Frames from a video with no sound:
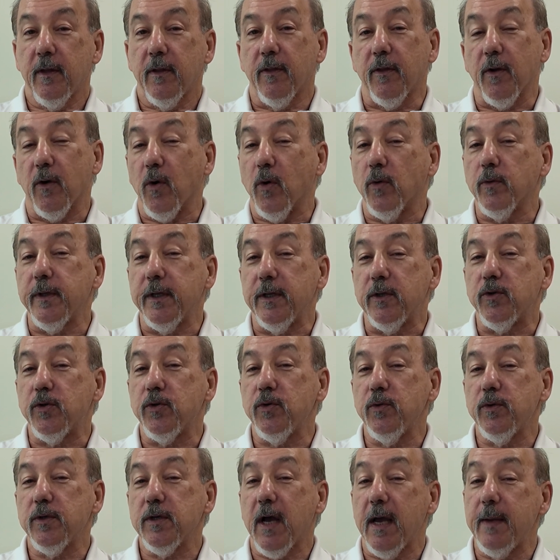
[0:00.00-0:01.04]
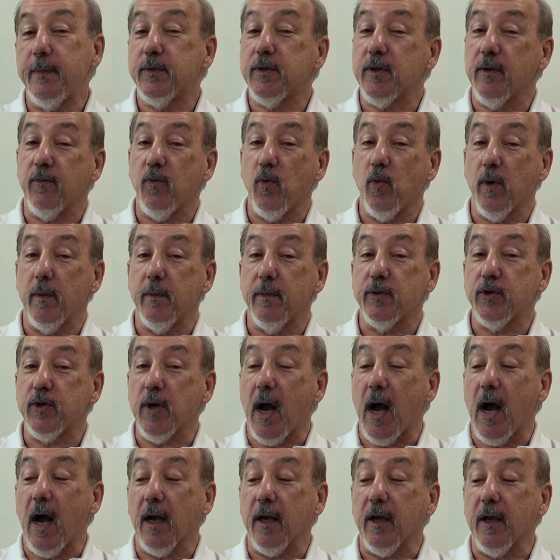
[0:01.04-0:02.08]
There are only 2 types of warm
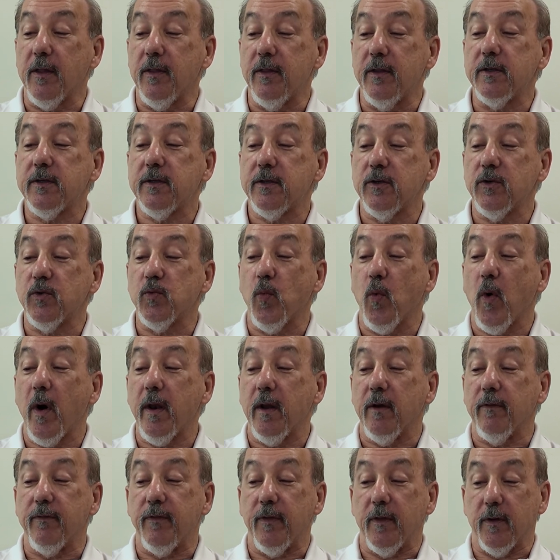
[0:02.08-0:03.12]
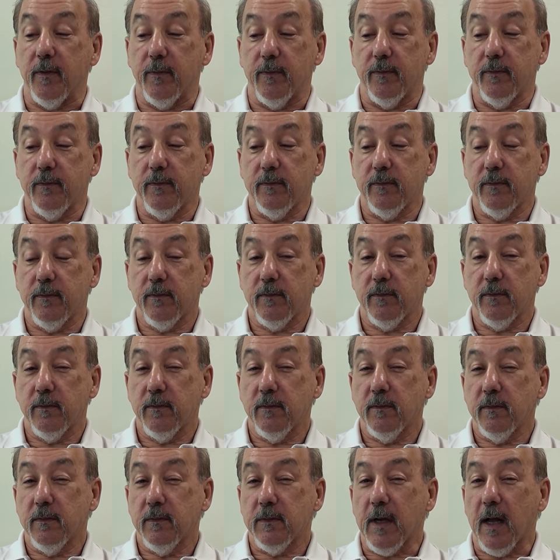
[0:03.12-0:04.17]
shock, and this is one of them.
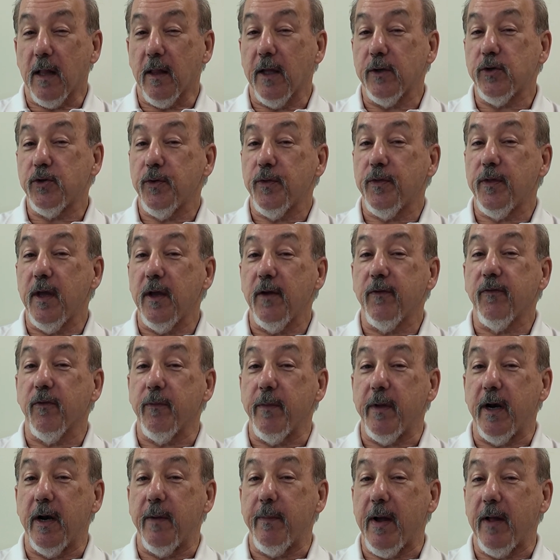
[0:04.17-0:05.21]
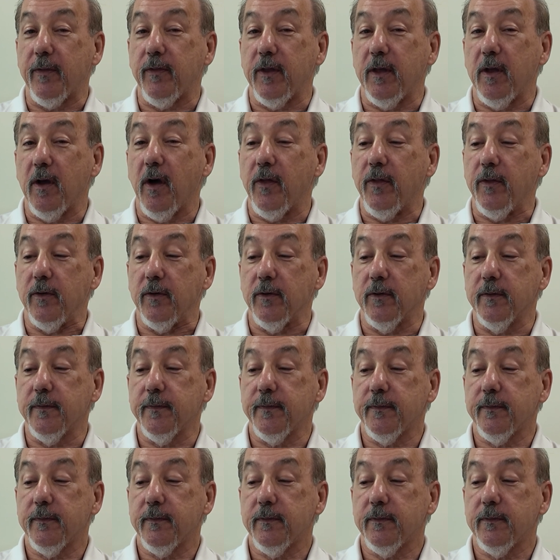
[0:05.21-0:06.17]
I'll let you think for a minute about the other.